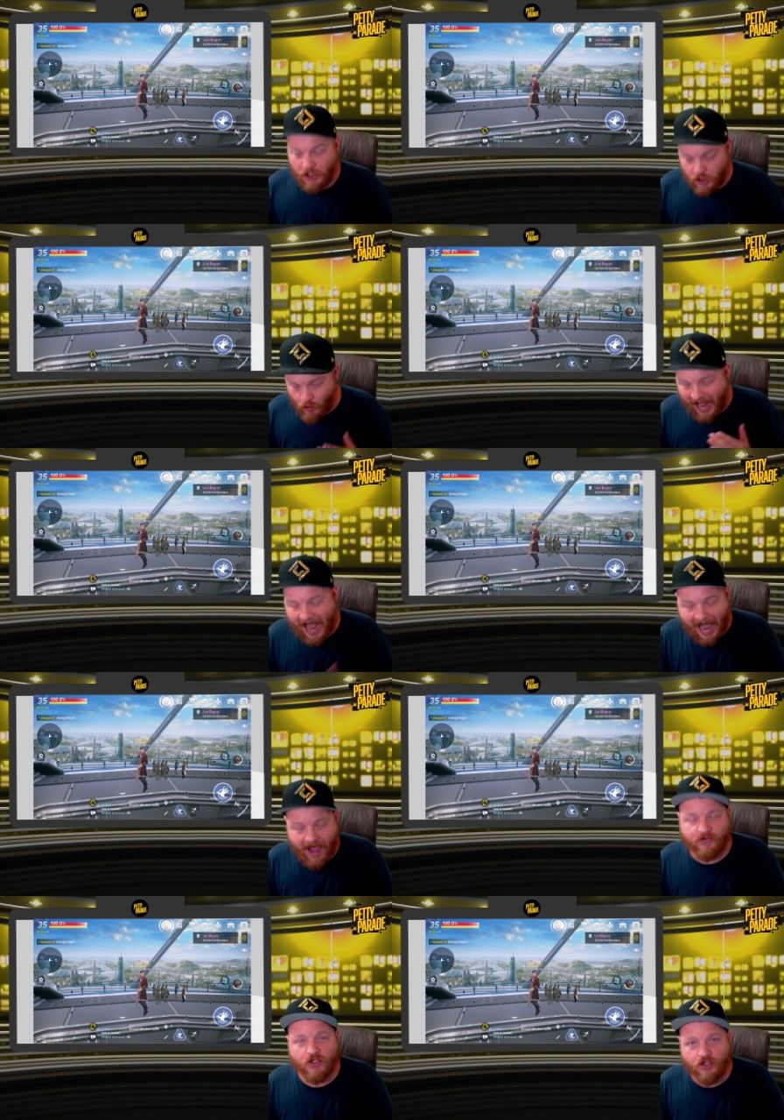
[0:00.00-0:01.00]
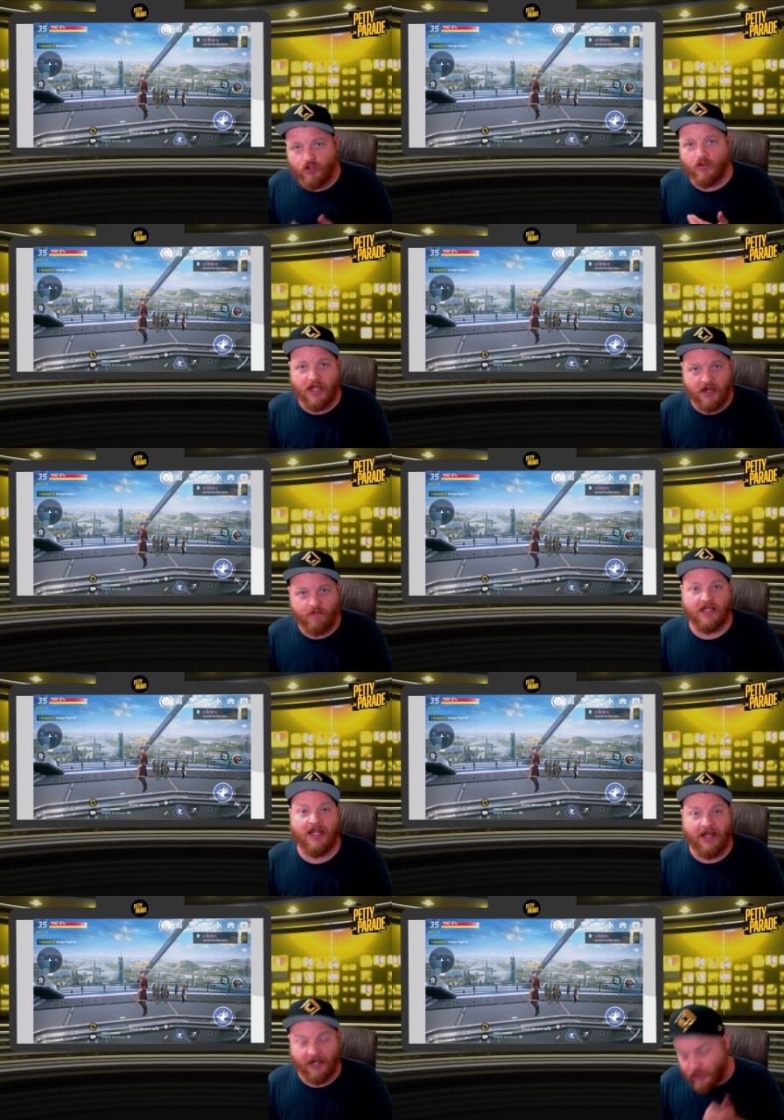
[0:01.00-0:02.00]
You have to do game
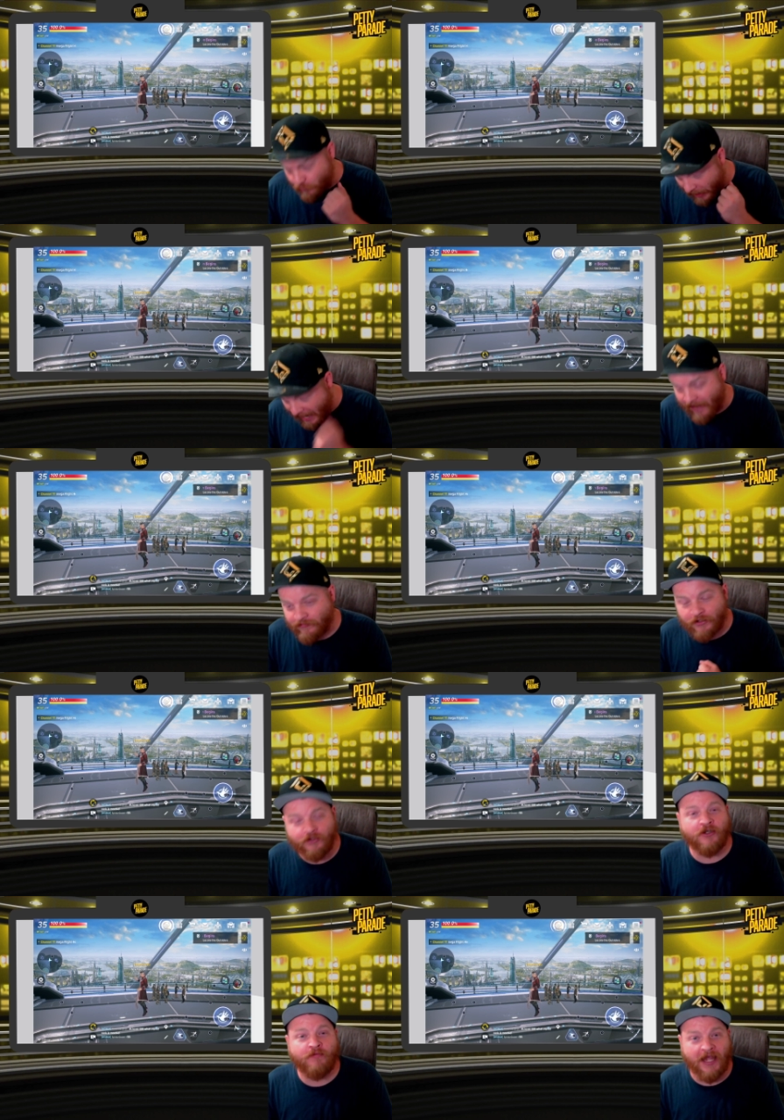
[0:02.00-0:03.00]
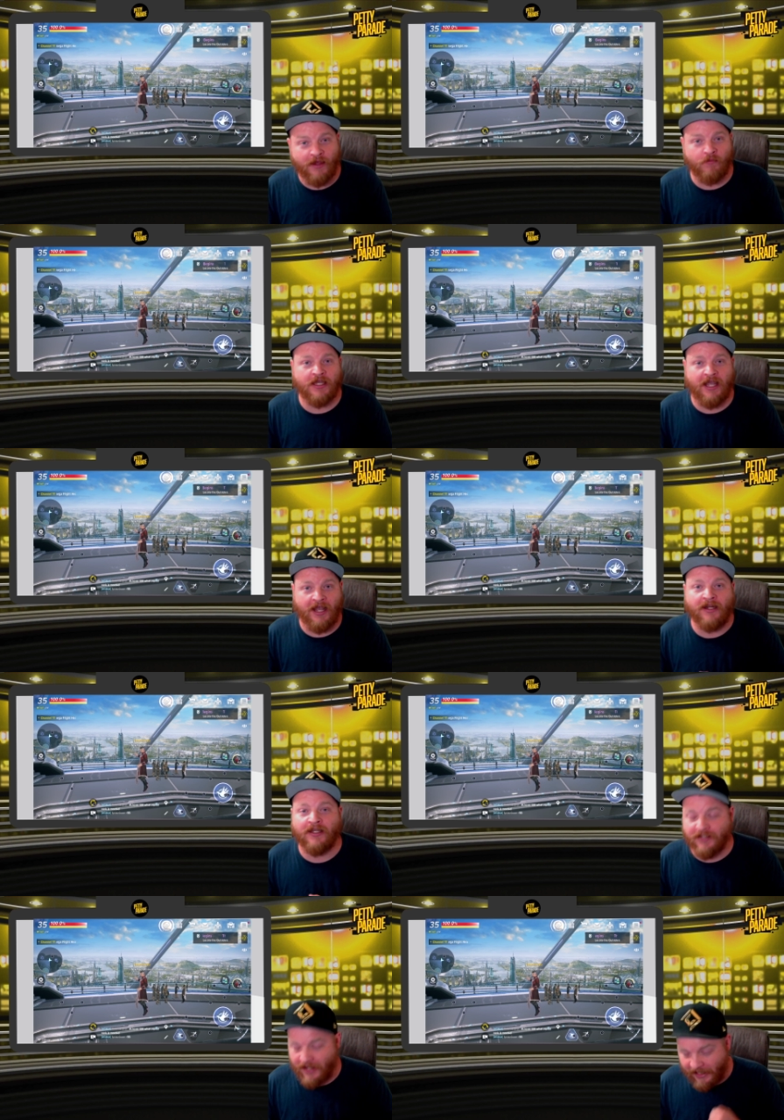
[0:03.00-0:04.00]
mechanics. You have to learn game
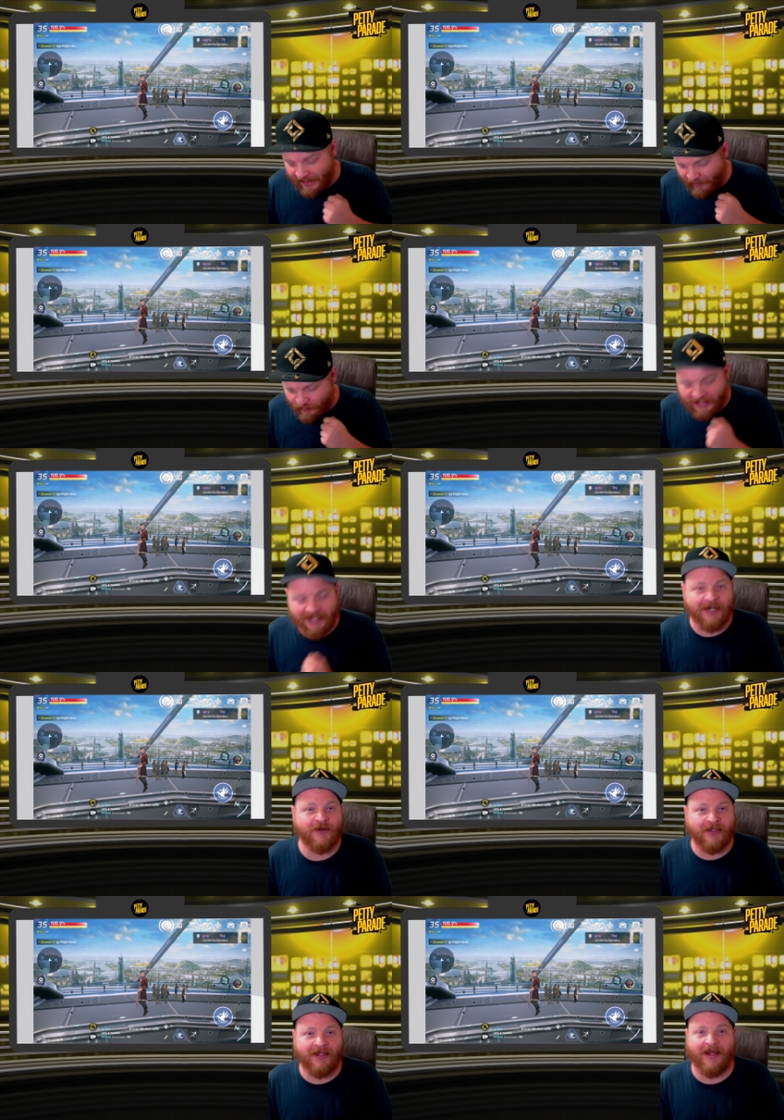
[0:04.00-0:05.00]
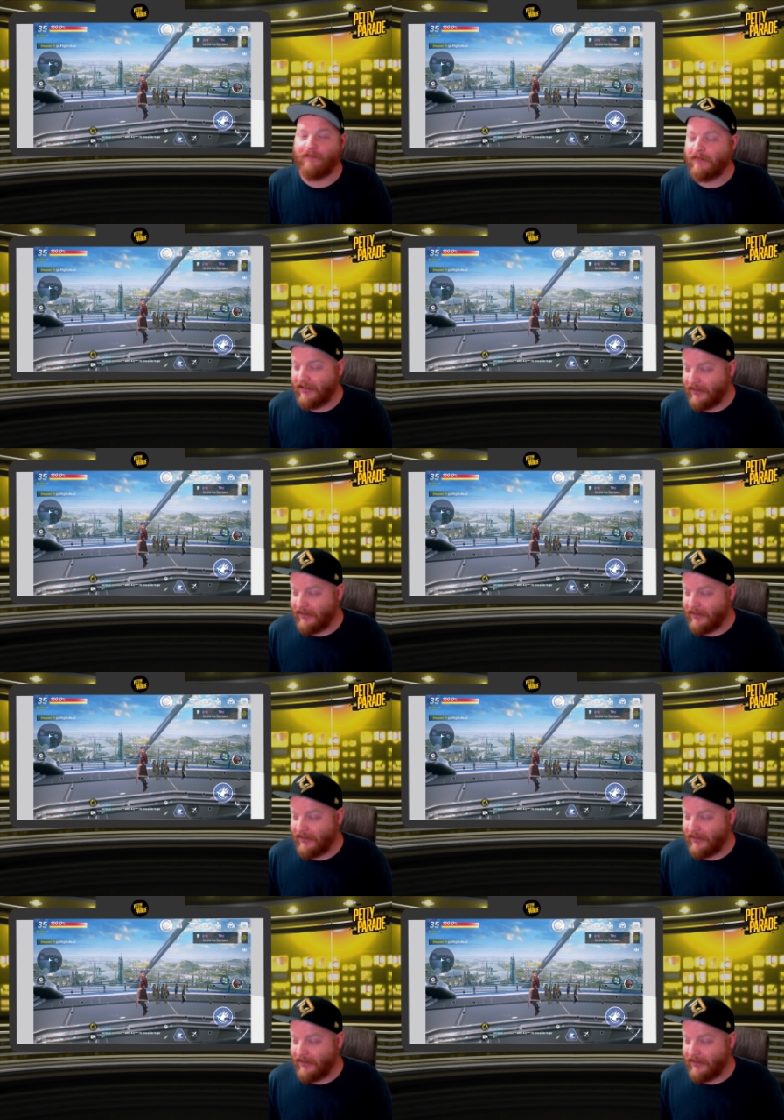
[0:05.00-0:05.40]
mechanics. You have to adhere to them.